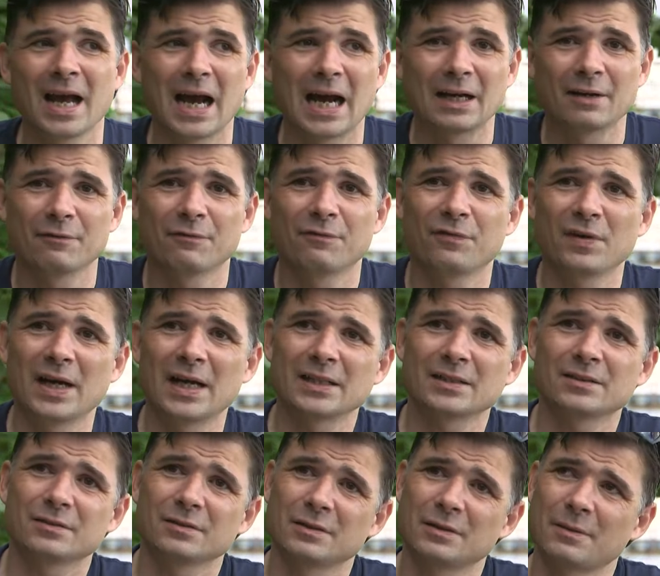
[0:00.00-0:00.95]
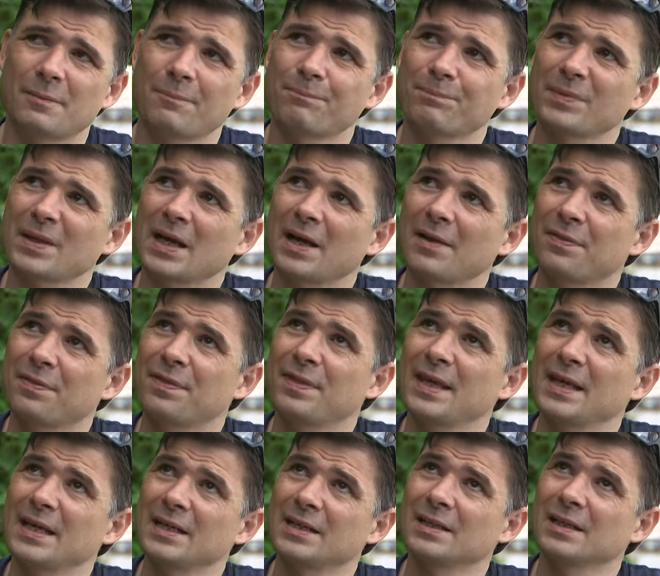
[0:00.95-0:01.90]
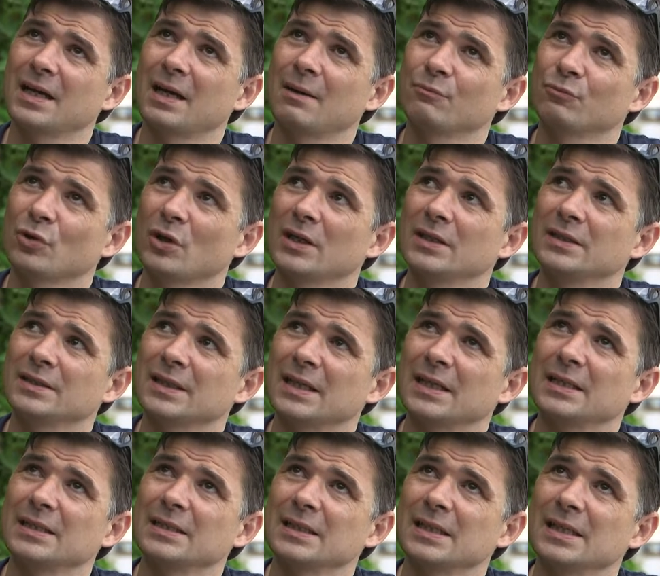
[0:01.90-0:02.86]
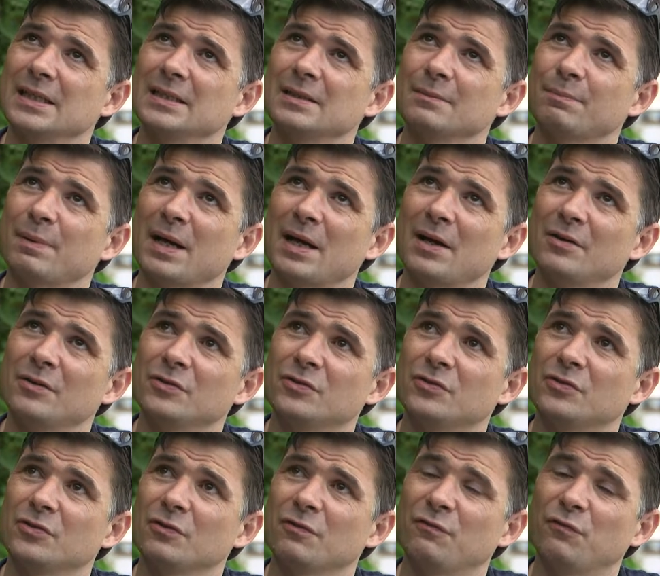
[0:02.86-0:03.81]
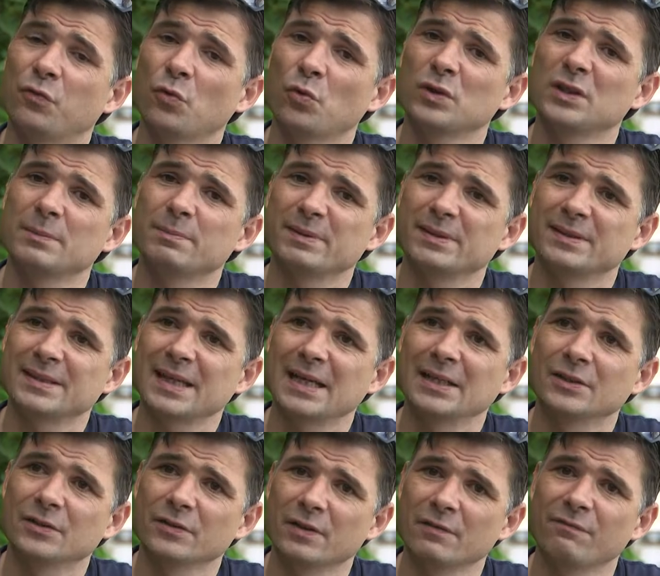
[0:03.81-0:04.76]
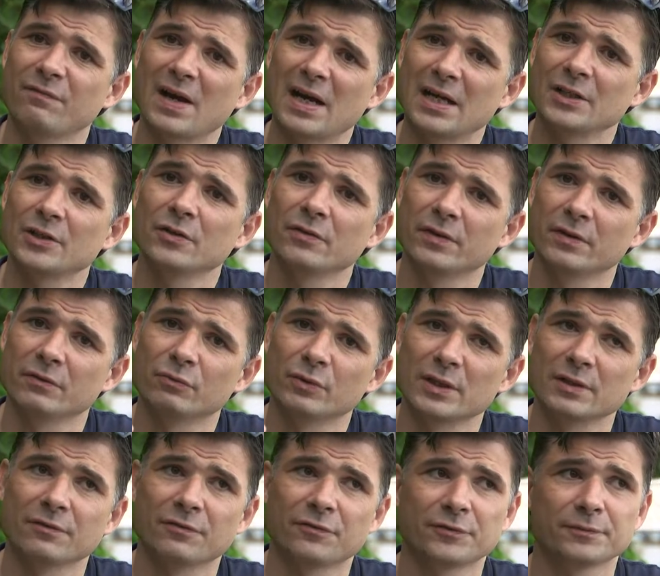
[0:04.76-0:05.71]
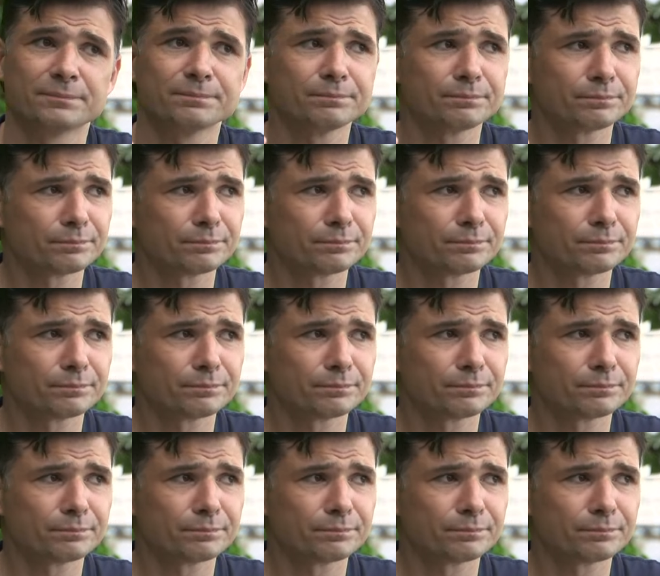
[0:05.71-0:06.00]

And in fact, I think I'm right in saying is about sort of 40% of the value of the reef